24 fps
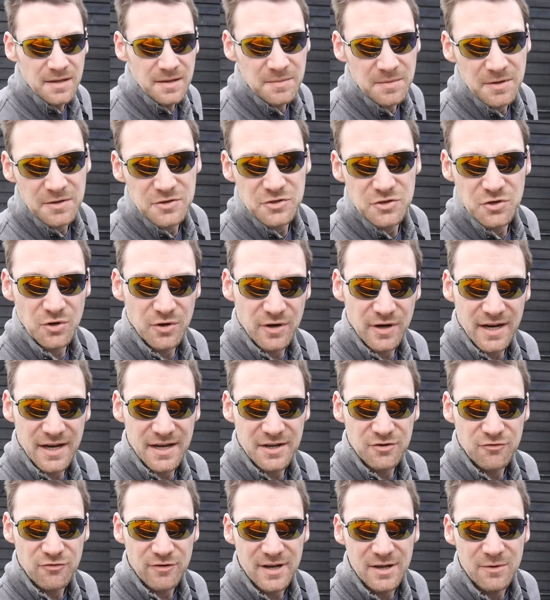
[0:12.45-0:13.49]
Not sure I
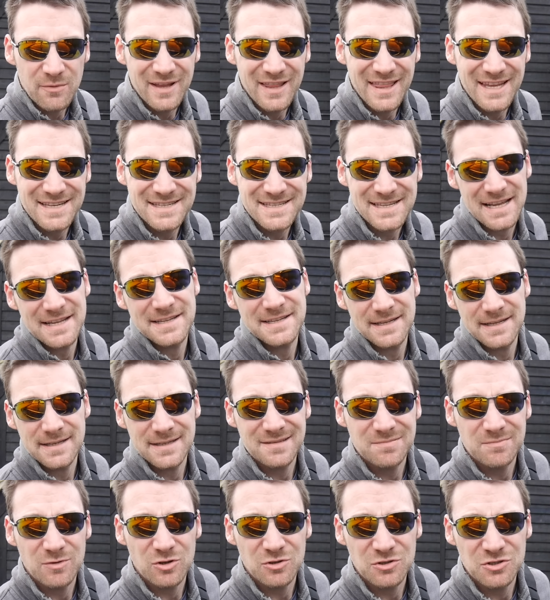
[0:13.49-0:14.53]
agree with assessing
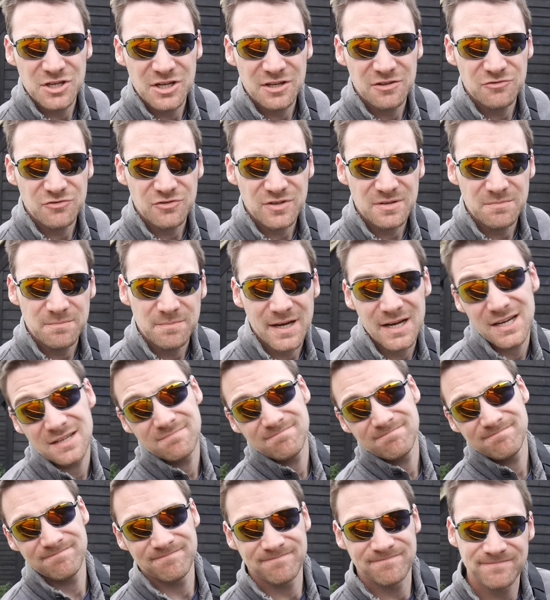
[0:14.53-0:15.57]
small children, but
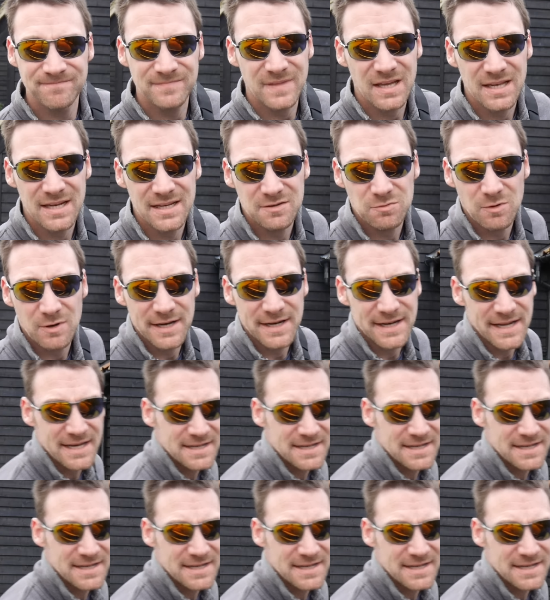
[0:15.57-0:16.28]
it is what it